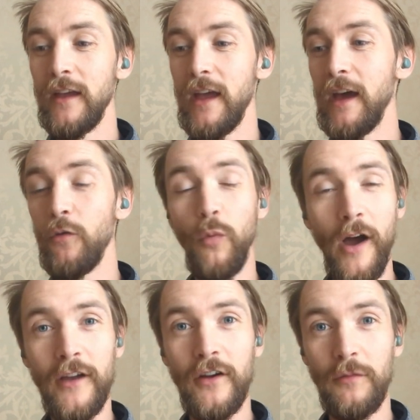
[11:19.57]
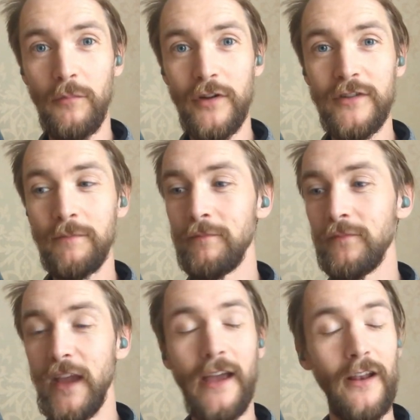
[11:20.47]
It'll work on the mud.
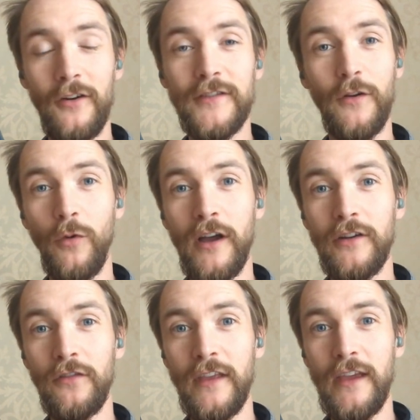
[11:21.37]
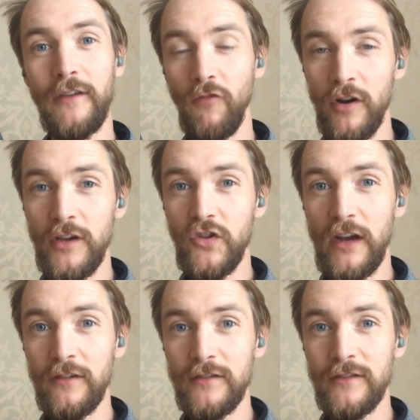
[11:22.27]
It'll also work on the rocky
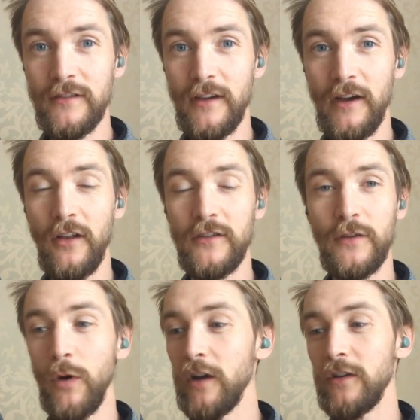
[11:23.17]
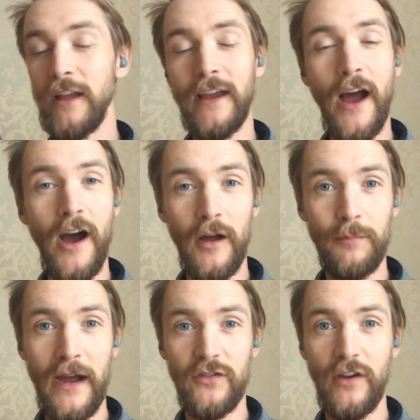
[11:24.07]
trails. It'll also work on like hard
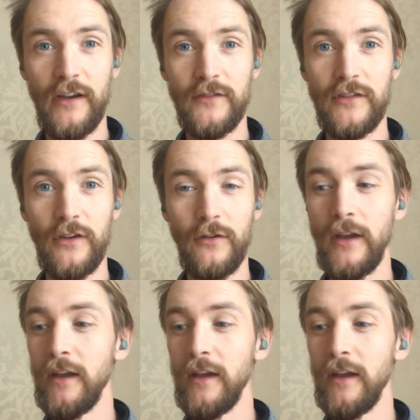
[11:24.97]
packed trails too.